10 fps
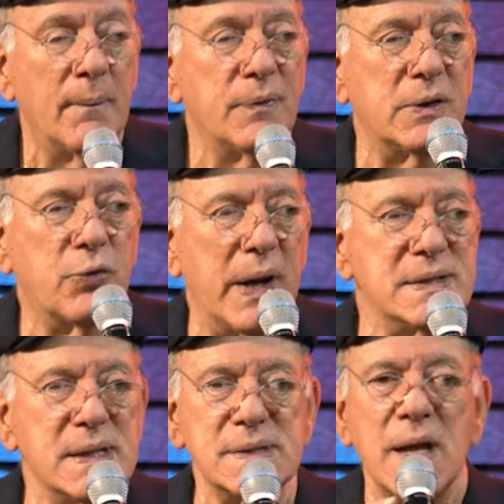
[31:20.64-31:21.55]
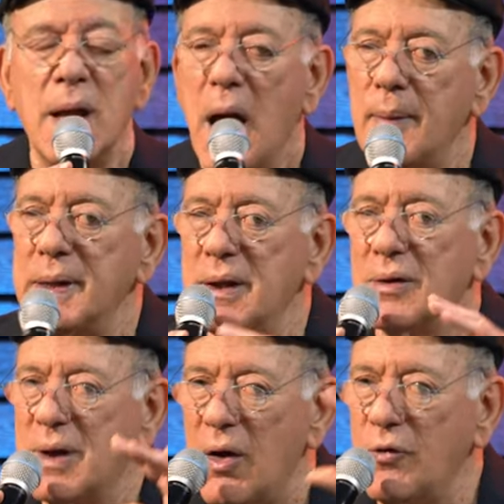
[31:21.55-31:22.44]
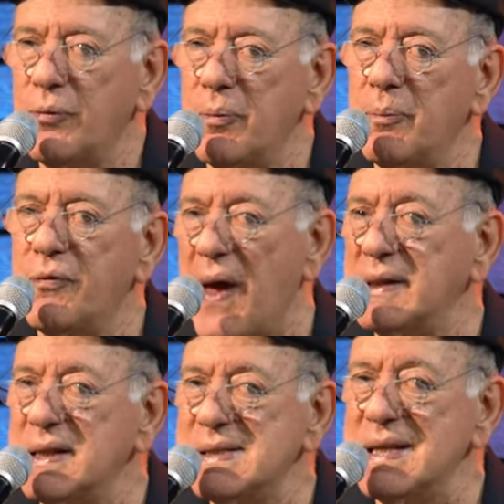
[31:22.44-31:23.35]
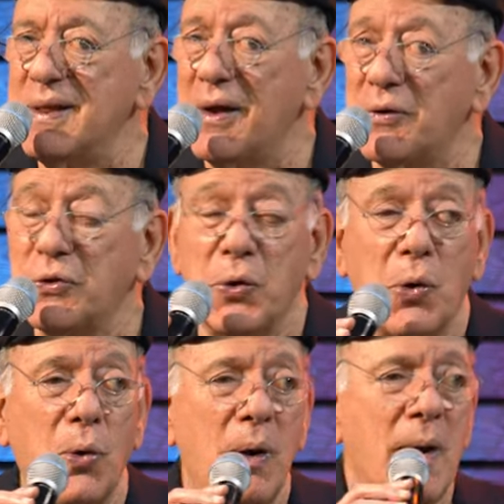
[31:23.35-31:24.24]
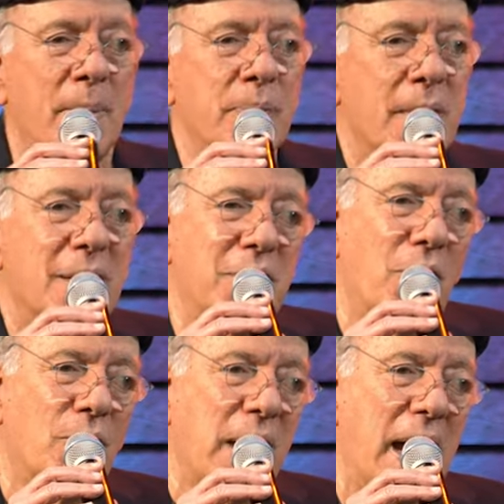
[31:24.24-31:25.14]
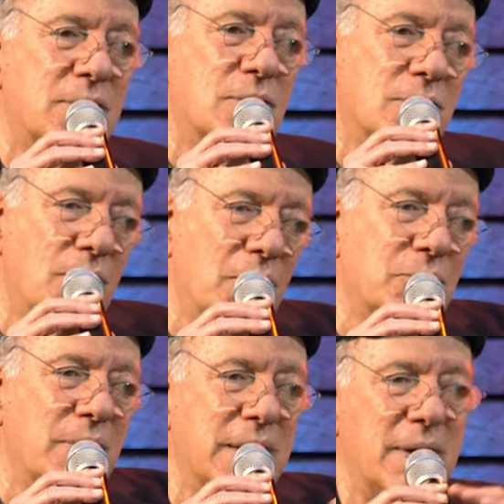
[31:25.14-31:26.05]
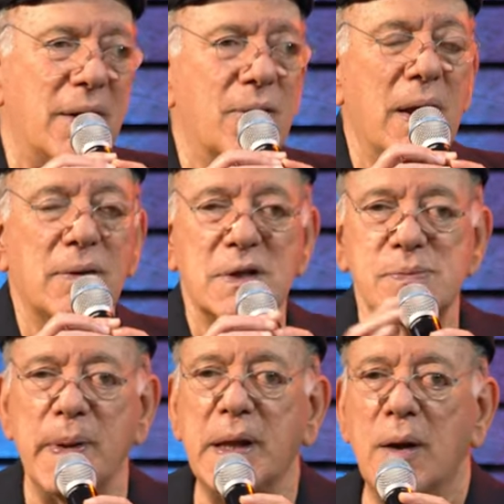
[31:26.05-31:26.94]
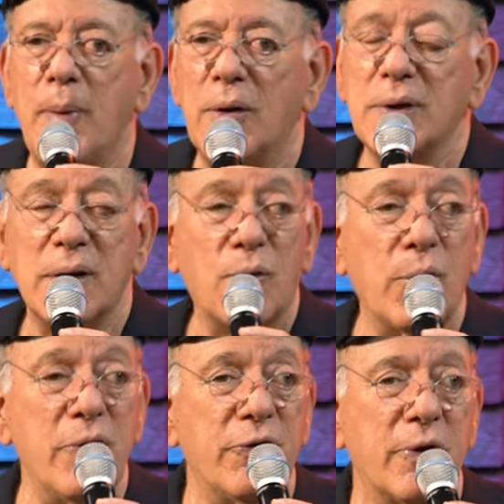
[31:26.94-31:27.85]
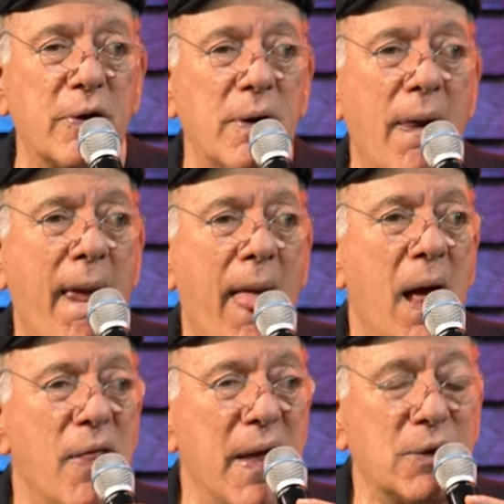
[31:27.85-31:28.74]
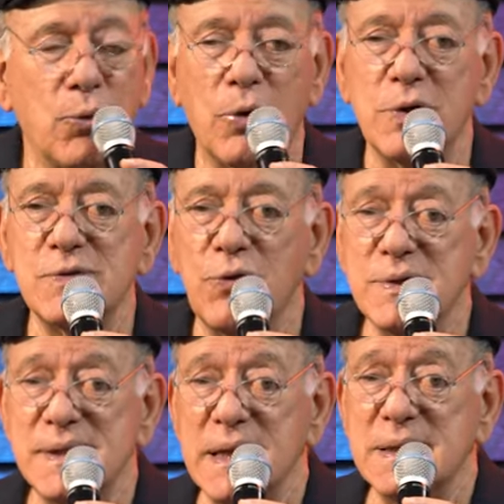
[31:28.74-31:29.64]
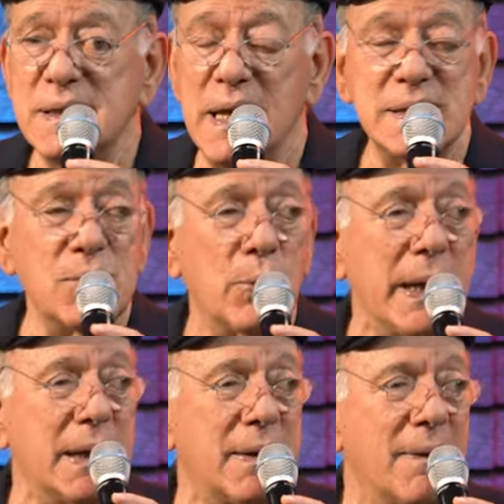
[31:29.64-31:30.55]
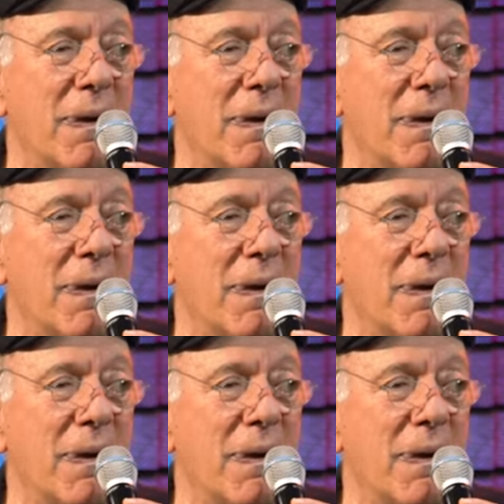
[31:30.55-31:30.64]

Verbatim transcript: the traces. I mean, there are kind of fantasy there too. You know, they had to go to that area. They're speaking about a river that works for 6 days a week